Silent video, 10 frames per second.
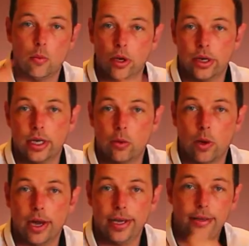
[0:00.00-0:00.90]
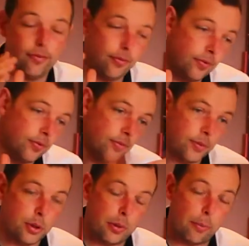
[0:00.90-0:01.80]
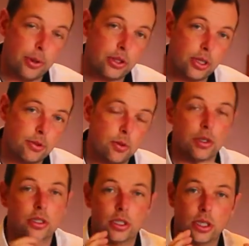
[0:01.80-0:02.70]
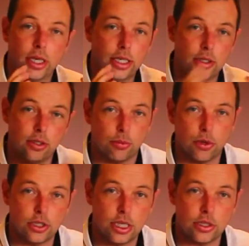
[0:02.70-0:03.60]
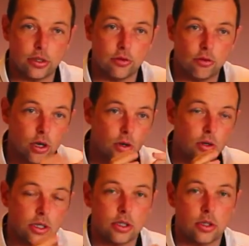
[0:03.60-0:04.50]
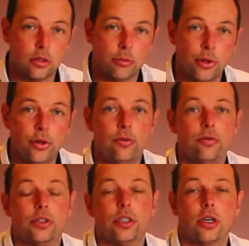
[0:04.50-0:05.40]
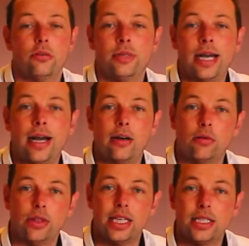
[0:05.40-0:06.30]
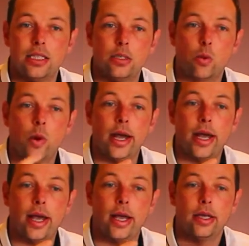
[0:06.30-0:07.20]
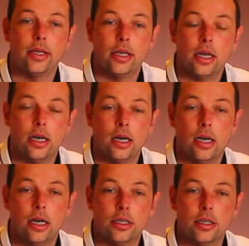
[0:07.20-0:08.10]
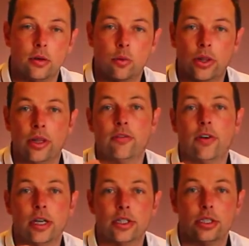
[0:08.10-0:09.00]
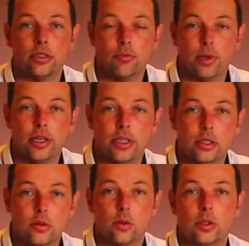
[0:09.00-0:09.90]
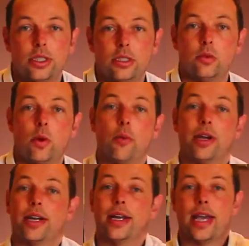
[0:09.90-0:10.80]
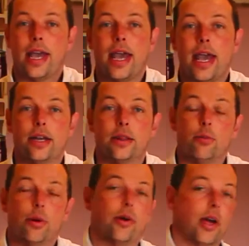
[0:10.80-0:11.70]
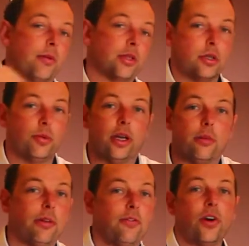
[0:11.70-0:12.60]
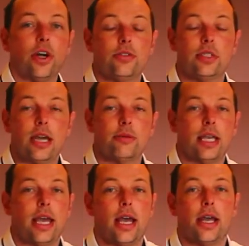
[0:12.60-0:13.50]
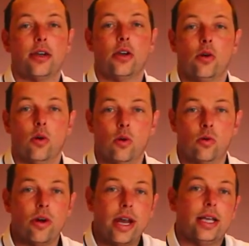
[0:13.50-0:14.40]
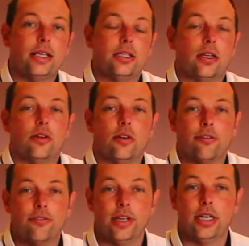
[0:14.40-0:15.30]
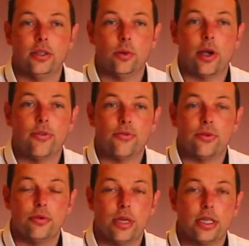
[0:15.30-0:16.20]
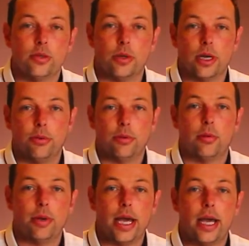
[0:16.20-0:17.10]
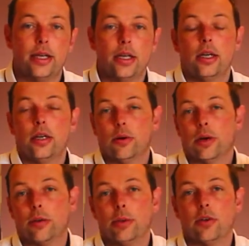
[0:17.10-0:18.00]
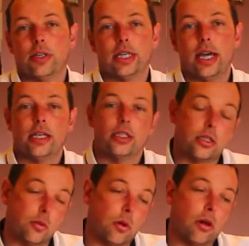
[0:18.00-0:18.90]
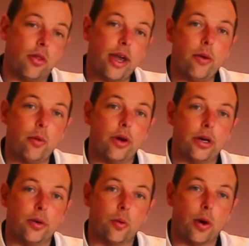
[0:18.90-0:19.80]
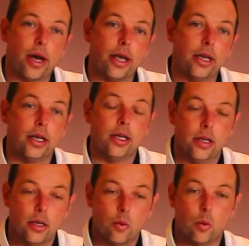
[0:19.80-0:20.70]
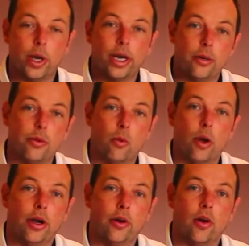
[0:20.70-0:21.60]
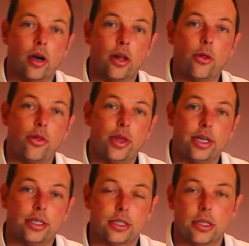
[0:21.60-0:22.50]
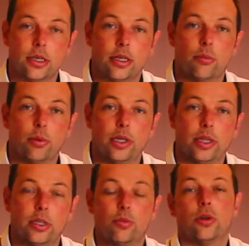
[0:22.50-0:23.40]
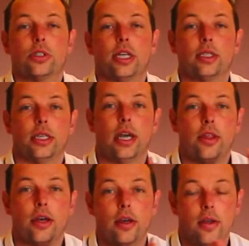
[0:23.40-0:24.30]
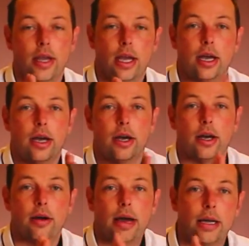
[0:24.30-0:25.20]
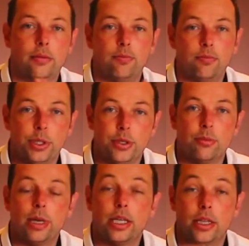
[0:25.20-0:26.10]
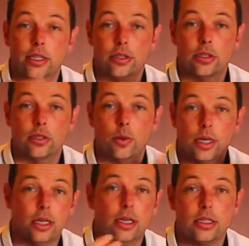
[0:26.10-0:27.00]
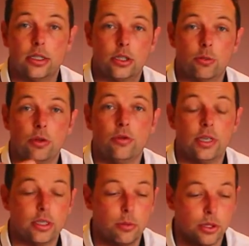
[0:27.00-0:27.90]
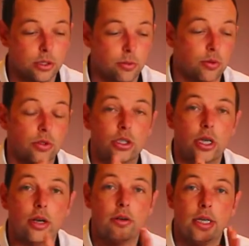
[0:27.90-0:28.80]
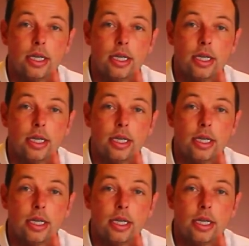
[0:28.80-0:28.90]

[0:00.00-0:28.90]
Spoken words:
working away. You can push them to one side. Your project's on the roll. It's on the move. So now this is where, one of the advantages of buying this course. This is where we're going to get ahead of the programmers. So we're going to be 5 steps ahead already. So you're not feeling your way through this. We're going to be prepared. We're going to be on the case. So while they're working away, we're going to be working on other things that are going to bring this project together. And make things as quickly and as smoothly as possible. So